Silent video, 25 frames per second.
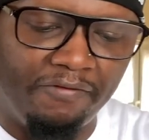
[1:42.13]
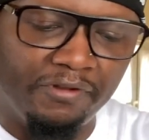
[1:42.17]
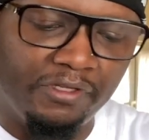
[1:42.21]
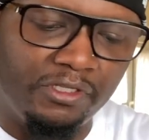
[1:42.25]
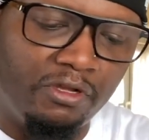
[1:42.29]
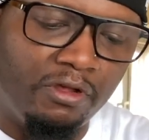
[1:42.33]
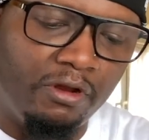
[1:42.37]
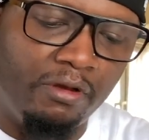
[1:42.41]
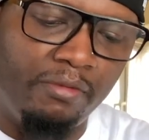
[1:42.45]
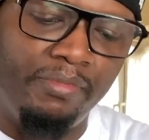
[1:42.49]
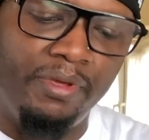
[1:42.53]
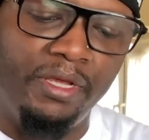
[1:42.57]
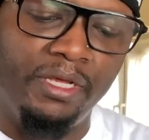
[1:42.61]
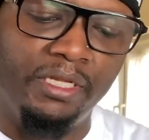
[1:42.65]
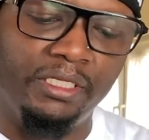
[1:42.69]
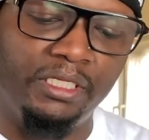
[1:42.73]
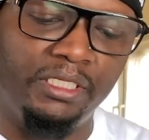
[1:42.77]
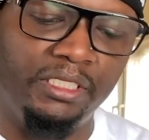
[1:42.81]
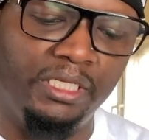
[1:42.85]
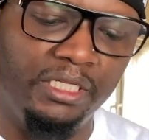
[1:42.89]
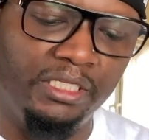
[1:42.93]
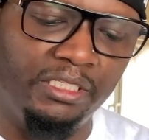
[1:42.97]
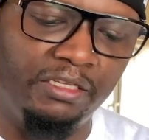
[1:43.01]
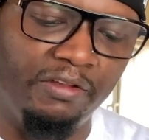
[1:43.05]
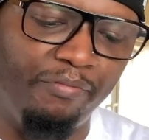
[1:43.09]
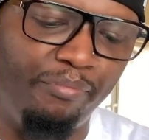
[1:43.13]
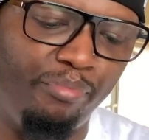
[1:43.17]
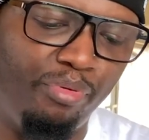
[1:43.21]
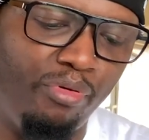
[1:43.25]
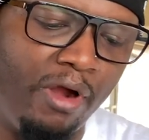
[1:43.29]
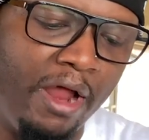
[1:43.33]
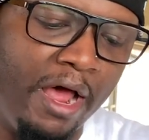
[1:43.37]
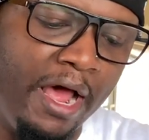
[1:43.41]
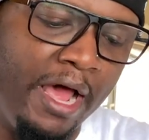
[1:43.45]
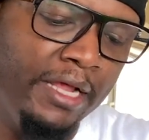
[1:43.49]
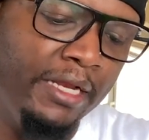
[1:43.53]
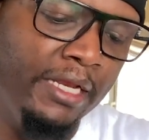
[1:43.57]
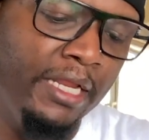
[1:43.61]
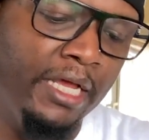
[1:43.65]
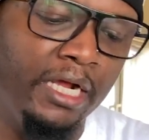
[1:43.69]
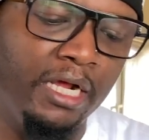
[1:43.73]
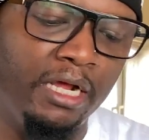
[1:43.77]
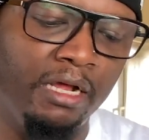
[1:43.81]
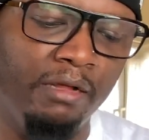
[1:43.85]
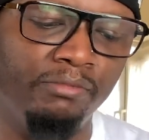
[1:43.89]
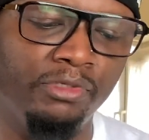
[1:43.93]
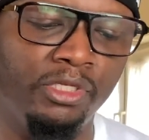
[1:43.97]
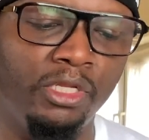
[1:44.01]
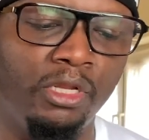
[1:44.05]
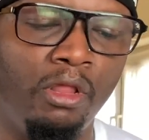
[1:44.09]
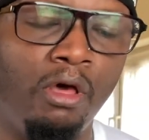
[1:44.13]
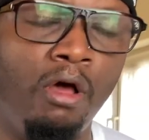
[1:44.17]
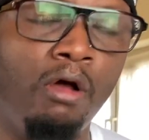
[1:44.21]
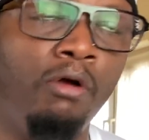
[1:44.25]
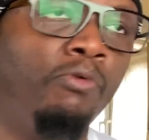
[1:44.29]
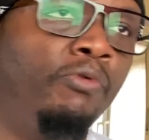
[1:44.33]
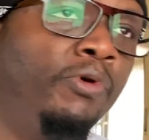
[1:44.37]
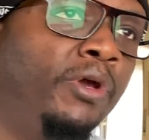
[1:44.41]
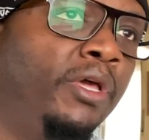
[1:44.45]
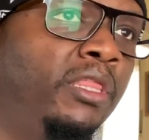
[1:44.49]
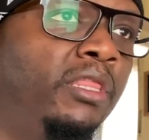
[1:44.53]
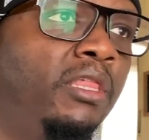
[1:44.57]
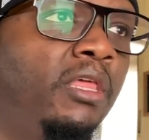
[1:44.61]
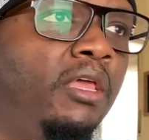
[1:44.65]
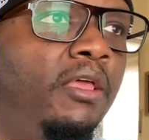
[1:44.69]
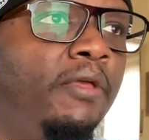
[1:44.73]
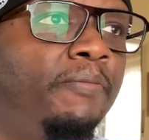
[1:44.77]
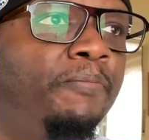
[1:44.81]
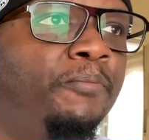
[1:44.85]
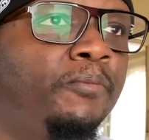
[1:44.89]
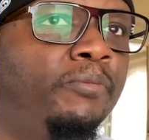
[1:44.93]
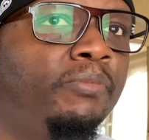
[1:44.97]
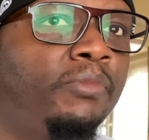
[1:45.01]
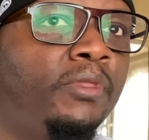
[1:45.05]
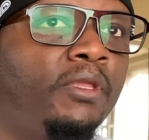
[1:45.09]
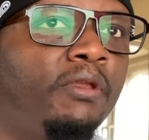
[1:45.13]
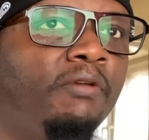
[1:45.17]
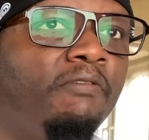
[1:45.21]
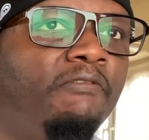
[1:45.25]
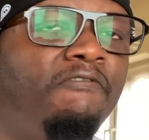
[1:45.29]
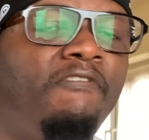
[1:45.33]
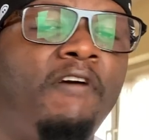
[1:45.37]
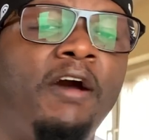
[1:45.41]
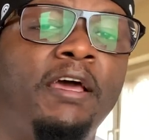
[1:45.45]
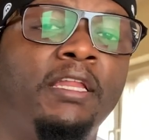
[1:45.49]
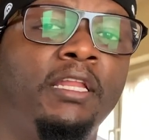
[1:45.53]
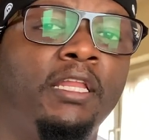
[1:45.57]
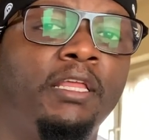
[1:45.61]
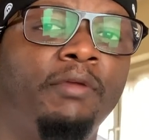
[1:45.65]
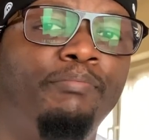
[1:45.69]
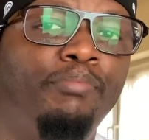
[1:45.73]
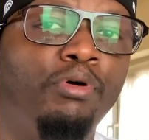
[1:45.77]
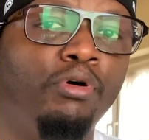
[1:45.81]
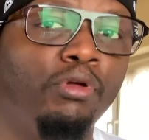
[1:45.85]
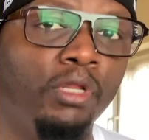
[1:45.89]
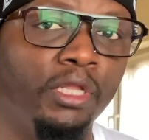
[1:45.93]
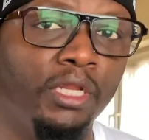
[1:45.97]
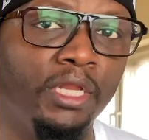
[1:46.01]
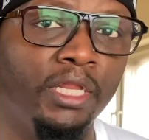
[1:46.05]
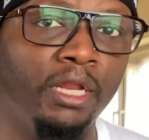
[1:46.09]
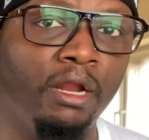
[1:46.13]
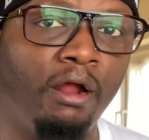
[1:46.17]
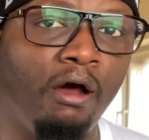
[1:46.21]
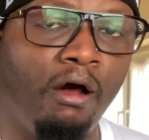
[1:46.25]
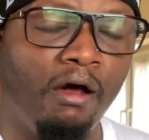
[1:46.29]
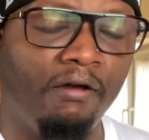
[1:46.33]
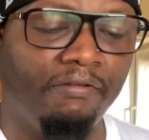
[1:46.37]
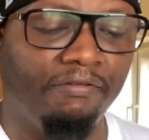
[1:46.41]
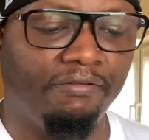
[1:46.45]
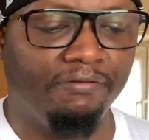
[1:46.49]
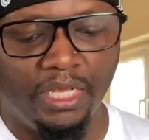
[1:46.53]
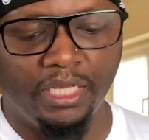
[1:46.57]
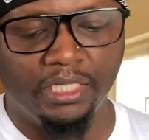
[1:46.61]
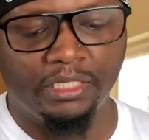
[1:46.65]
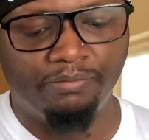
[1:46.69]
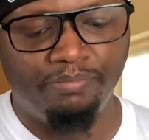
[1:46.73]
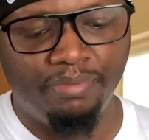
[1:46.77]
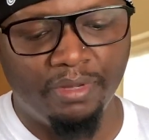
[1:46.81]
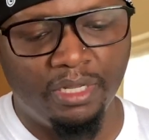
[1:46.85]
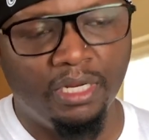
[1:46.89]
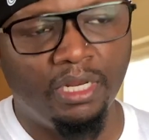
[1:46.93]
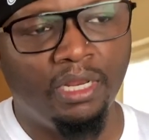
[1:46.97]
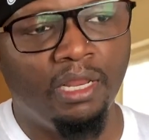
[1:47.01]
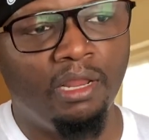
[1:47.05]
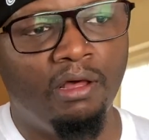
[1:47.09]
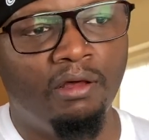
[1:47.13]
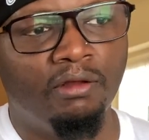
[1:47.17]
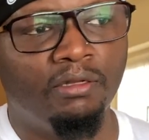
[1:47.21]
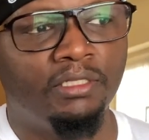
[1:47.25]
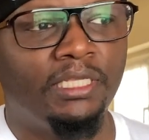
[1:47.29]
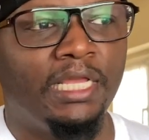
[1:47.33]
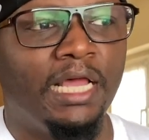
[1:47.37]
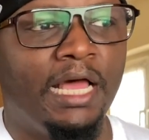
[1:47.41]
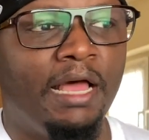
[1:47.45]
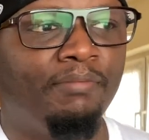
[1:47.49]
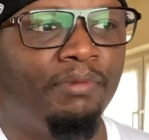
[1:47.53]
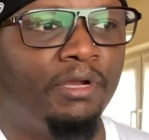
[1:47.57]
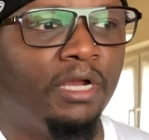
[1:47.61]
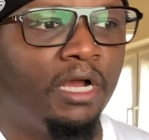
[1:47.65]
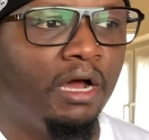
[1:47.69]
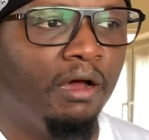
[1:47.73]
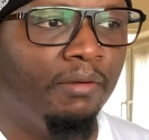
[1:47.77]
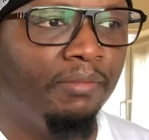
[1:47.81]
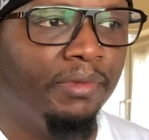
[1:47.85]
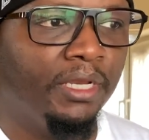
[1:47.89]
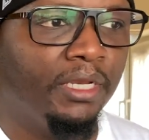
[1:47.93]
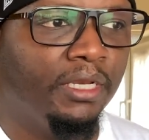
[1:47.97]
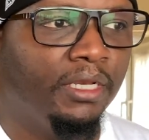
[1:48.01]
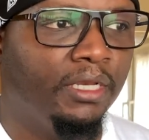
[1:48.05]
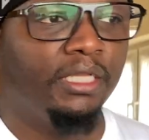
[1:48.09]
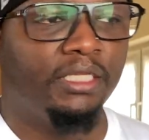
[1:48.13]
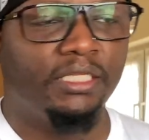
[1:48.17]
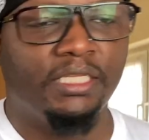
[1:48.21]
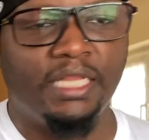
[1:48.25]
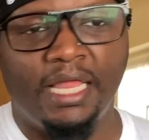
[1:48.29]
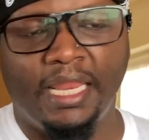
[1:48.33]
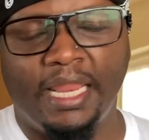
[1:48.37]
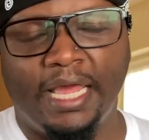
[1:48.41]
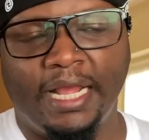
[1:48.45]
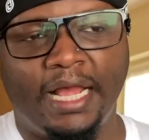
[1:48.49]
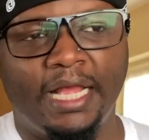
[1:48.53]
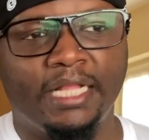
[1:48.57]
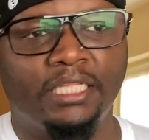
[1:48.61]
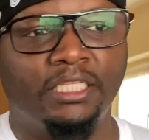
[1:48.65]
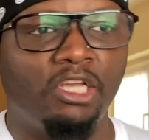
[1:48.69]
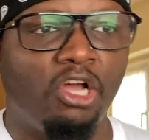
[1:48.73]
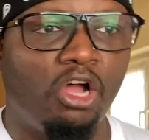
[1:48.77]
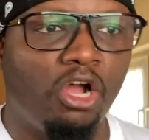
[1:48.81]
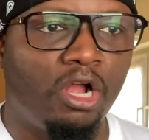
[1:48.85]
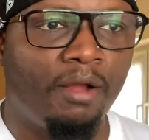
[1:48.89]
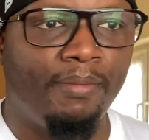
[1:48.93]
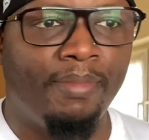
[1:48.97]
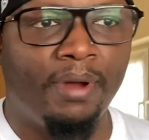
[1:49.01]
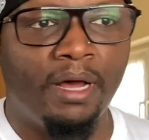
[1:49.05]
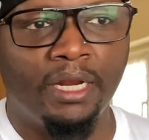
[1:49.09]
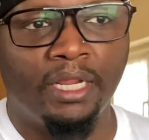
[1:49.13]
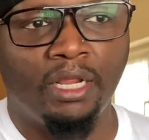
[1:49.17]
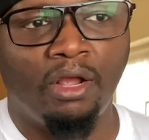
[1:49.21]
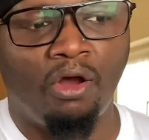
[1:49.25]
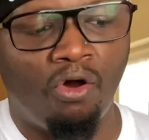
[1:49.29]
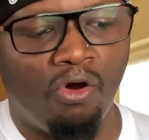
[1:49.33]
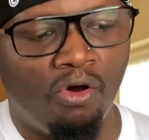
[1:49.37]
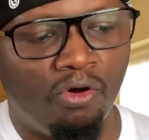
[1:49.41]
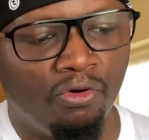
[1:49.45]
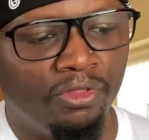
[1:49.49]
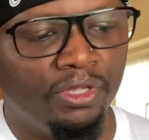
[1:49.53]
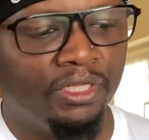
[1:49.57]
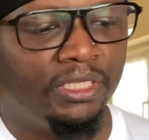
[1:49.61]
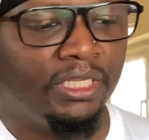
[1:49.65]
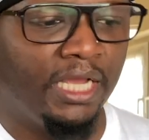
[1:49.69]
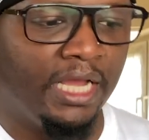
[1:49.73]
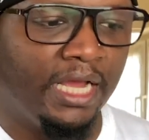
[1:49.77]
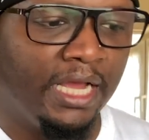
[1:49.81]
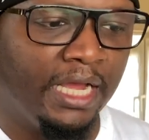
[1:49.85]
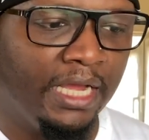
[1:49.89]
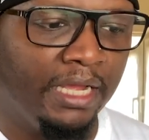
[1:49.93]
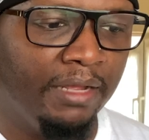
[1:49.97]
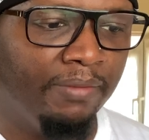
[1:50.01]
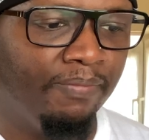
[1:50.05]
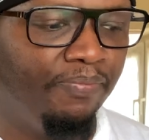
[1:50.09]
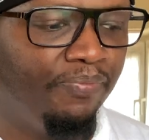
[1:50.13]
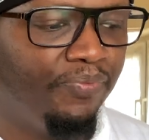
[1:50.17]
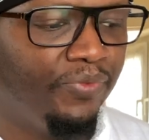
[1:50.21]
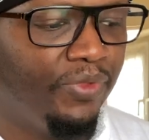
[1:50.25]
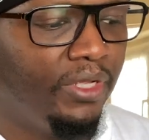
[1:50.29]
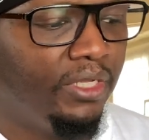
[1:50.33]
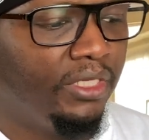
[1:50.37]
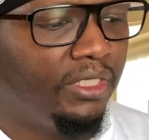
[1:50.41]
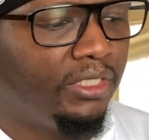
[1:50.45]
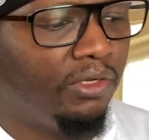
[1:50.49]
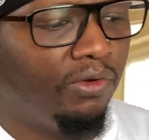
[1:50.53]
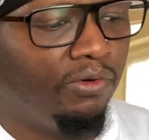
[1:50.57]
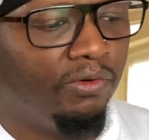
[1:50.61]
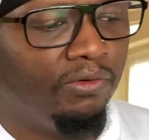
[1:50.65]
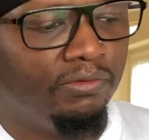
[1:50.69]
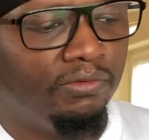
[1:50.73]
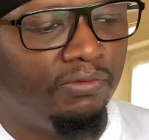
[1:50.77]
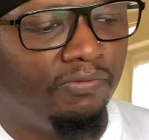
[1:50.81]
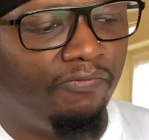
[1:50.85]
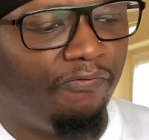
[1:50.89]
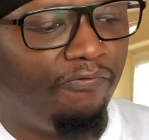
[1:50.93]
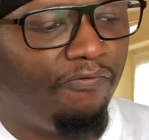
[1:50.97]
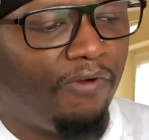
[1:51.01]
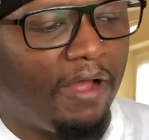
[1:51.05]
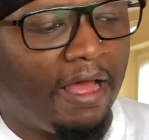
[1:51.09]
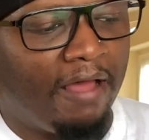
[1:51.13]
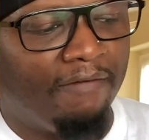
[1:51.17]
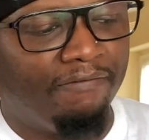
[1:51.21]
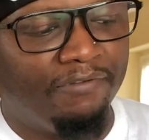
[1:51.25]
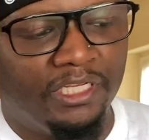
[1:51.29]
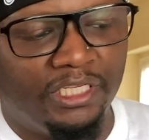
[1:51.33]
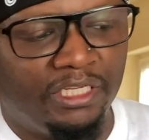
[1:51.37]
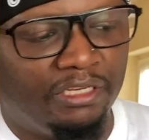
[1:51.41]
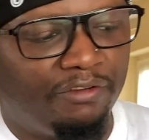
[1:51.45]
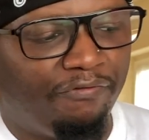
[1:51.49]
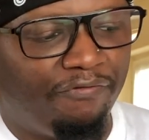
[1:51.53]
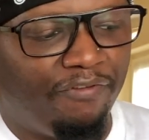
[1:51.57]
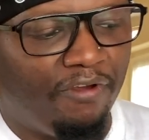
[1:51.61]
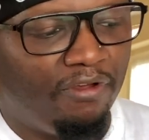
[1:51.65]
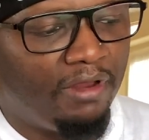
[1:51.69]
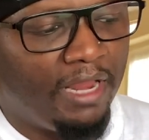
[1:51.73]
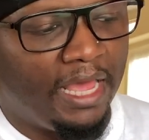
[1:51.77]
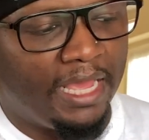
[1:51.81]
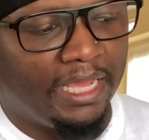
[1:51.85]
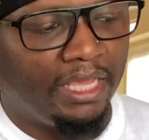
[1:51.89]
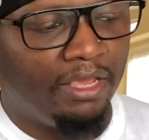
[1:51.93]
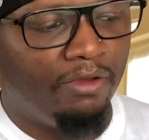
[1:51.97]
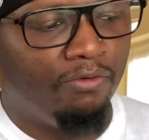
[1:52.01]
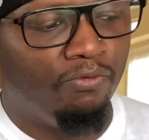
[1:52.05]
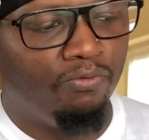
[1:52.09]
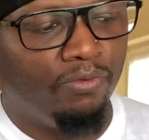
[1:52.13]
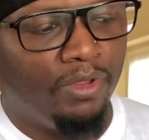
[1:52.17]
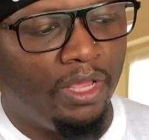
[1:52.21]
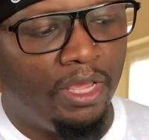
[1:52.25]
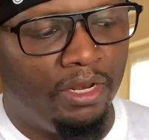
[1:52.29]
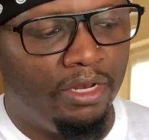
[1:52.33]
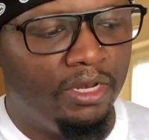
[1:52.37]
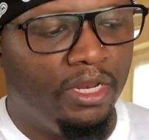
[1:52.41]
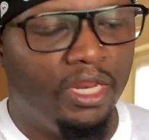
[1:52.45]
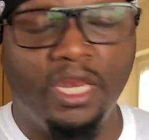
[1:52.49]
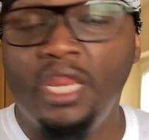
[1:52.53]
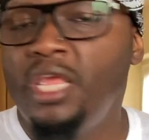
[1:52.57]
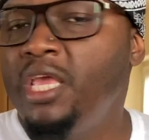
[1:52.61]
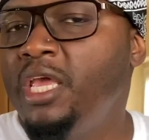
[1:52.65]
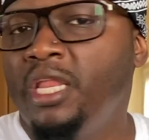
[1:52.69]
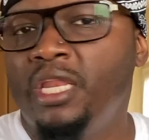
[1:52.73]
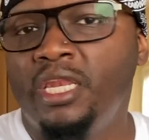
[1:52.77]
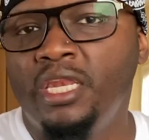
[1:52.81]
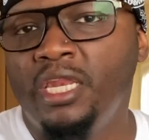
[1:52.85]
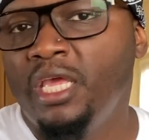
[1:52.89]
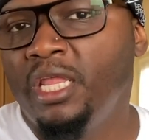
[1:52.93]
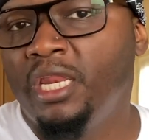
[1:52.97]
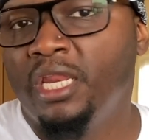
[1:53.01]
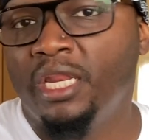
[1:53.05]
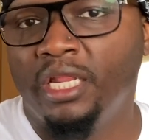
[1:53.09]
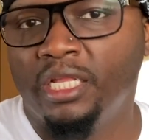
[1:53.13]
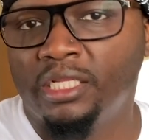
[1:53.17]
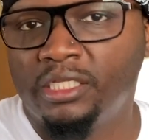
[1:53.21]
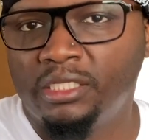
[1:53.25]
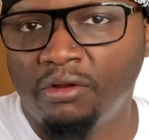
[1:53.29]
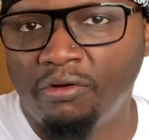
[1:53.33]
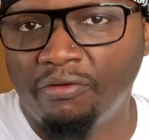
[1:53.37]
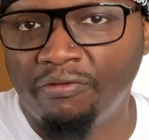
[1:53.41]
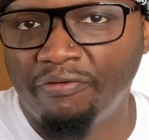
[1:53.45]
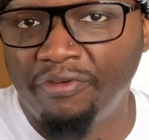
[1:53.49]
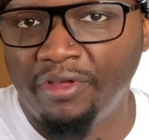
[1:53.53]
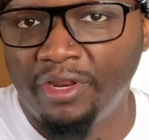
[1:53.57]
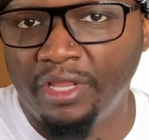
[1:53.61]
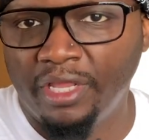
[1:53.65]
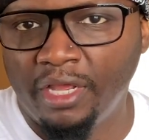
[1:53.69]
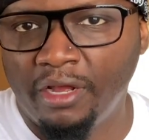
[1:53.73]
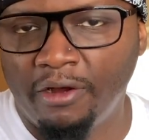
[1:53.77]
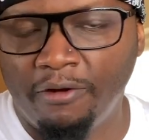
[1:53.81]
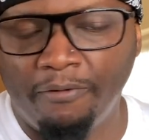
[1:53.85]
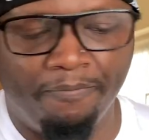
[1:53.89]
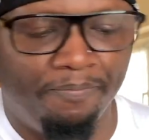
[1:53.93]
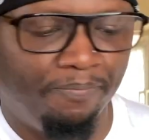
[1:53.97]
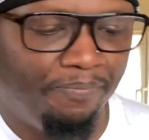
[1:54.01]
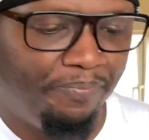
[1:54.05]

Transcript: it's going to be a sense of pride that comes along with finally pulling it off. It's been a long time coming. It's not like I talk about it all the time. So I've just felt like it needed its own video.